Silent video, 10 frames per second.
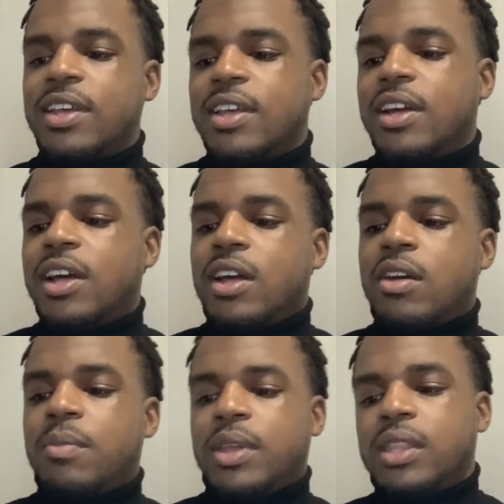
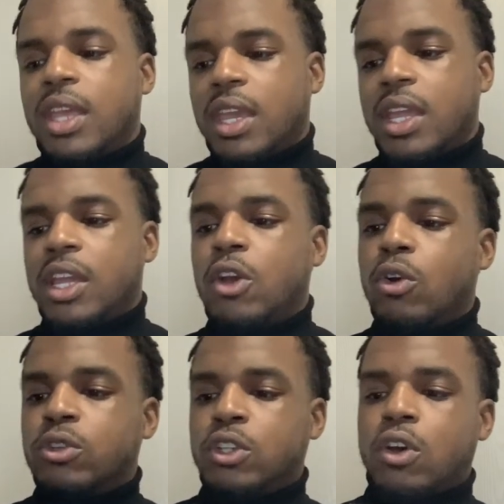And then he
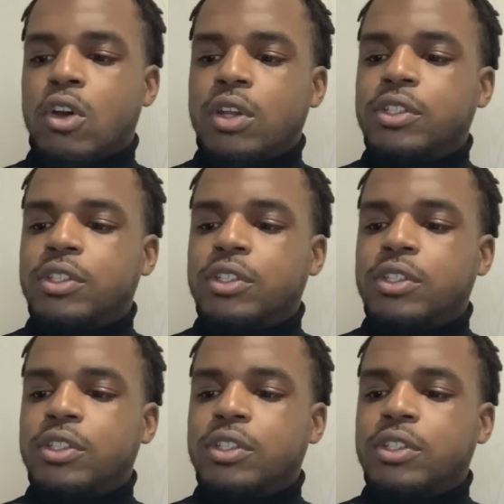goes on.